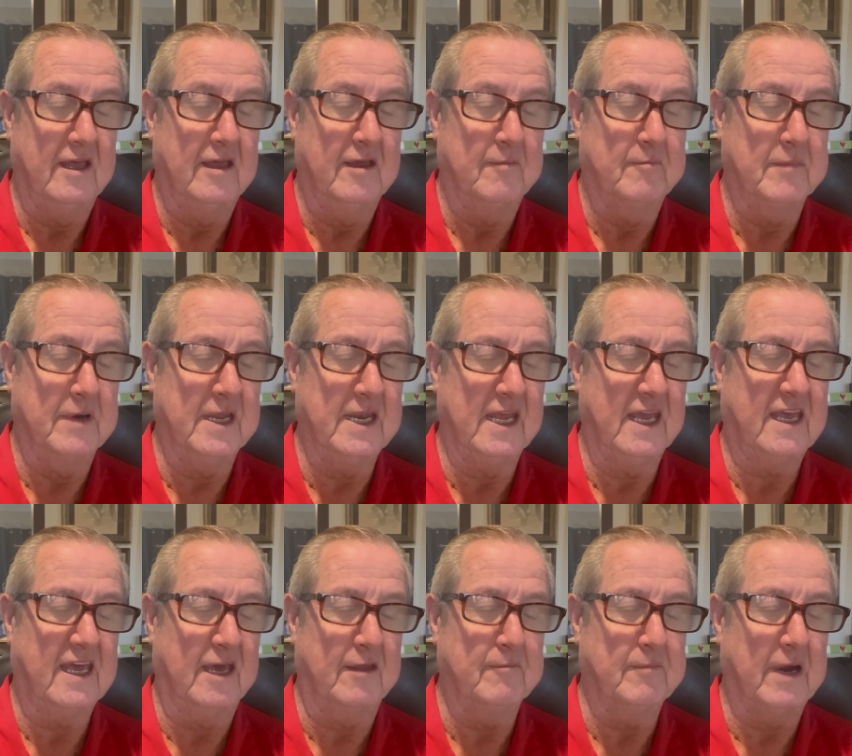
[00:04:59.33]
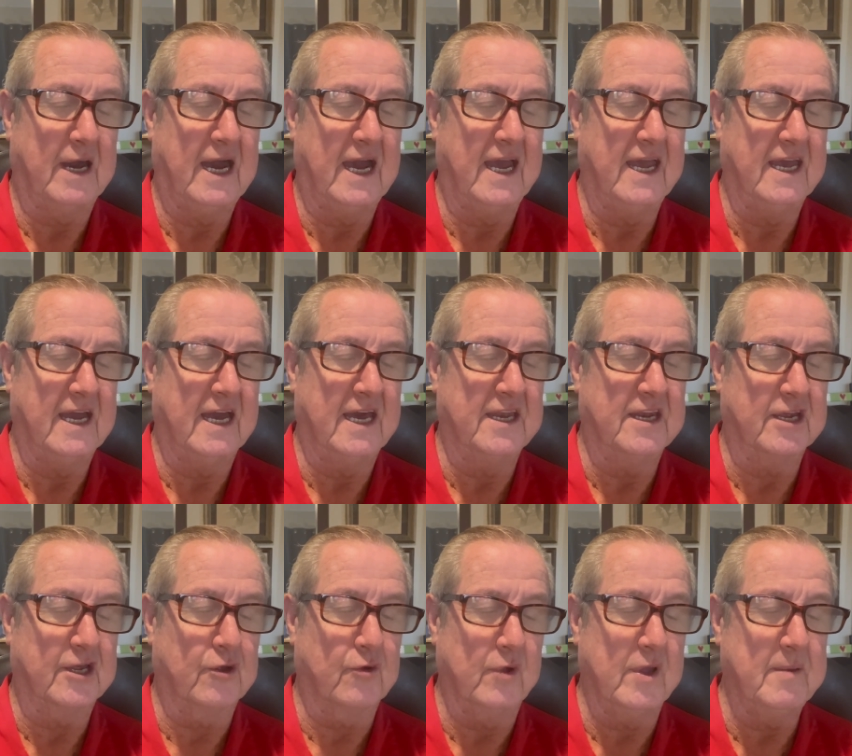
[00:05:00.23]
Money can buy an
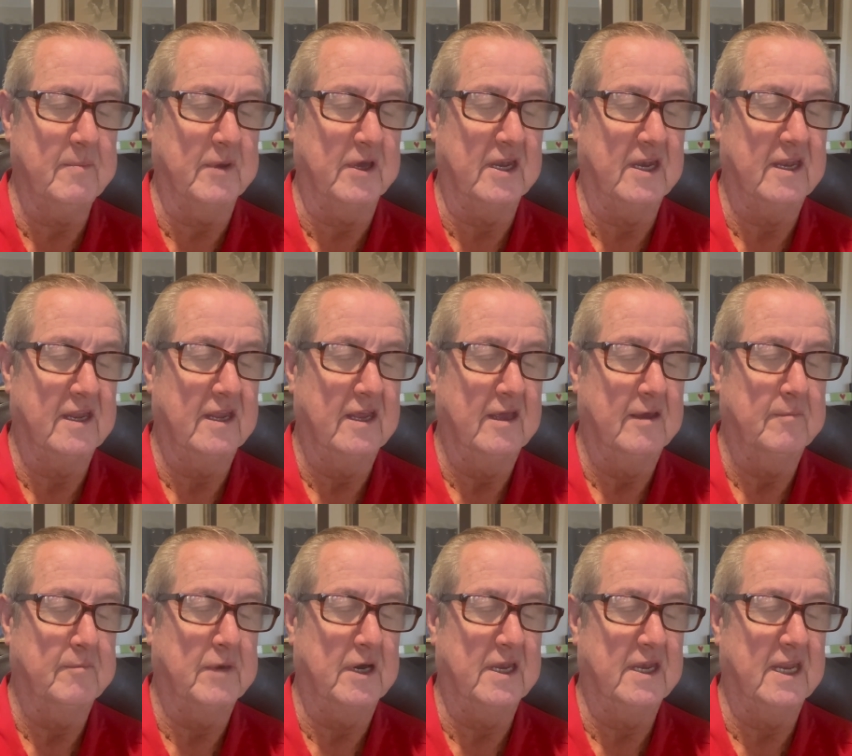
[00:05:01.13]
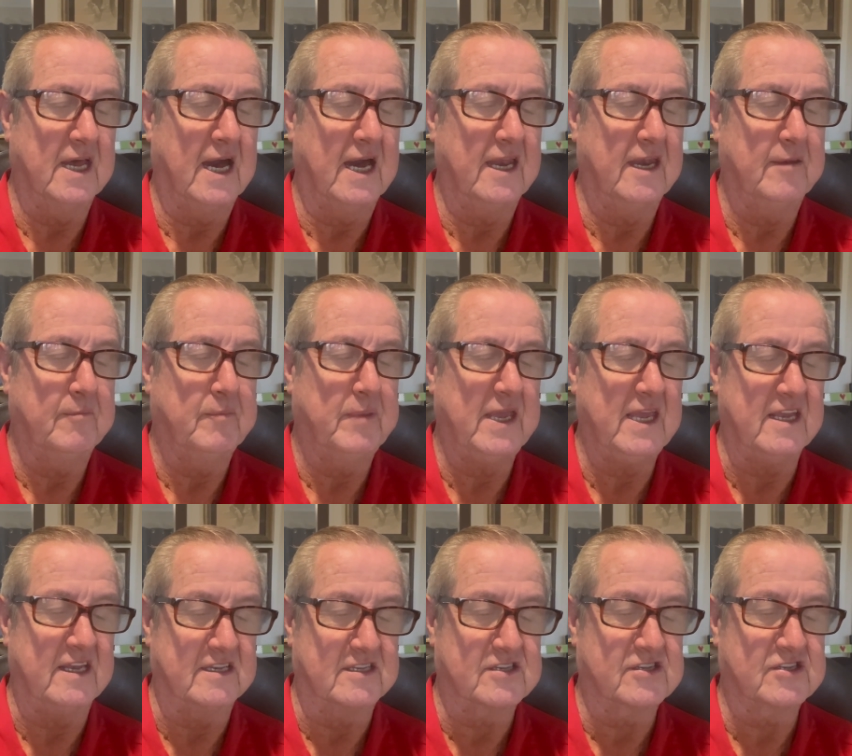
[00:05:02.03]
agreement, but not
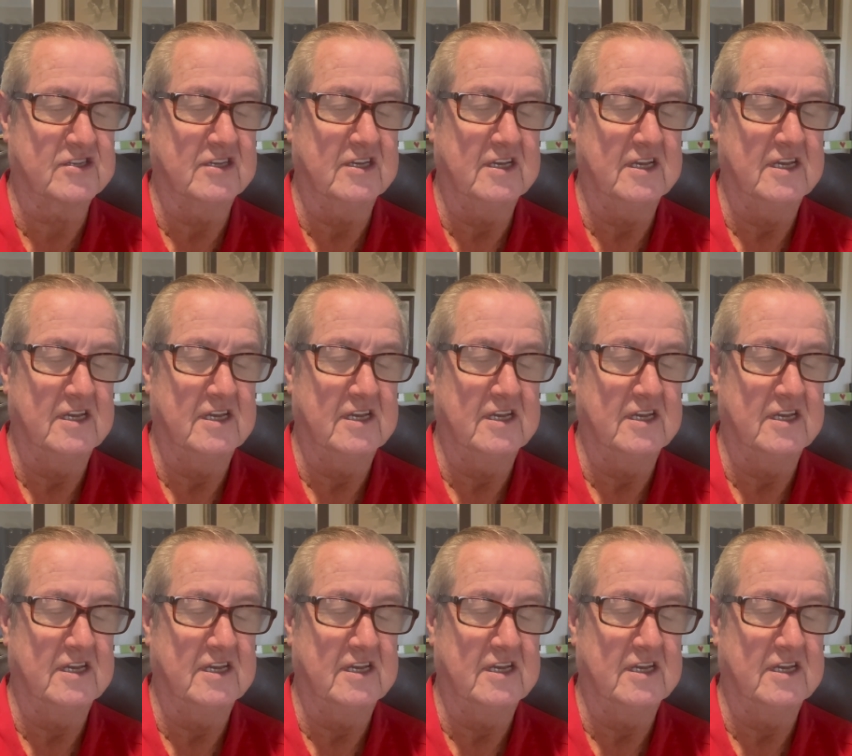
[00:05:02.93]
peace.